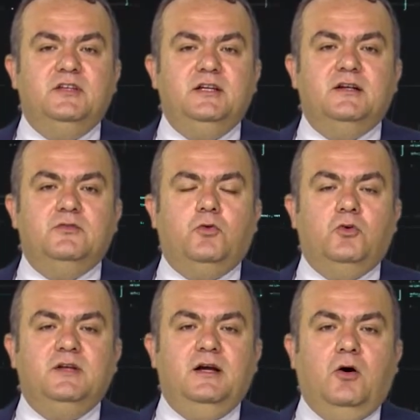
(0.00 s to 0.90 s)
here
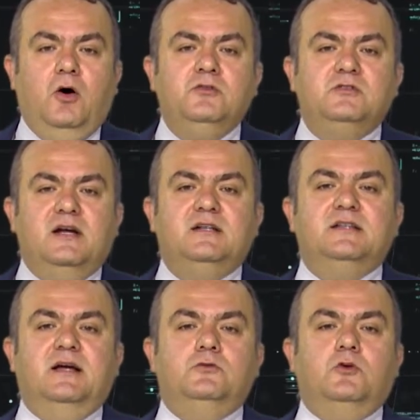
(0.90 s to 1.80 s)
for their
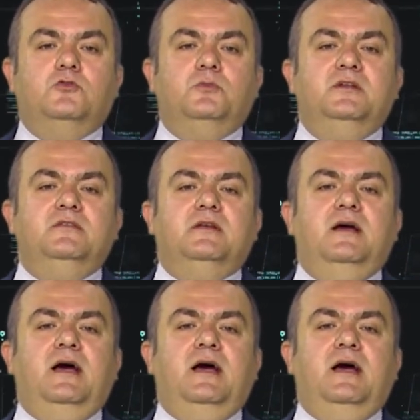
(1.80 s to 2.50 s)
on-the-record endorsement,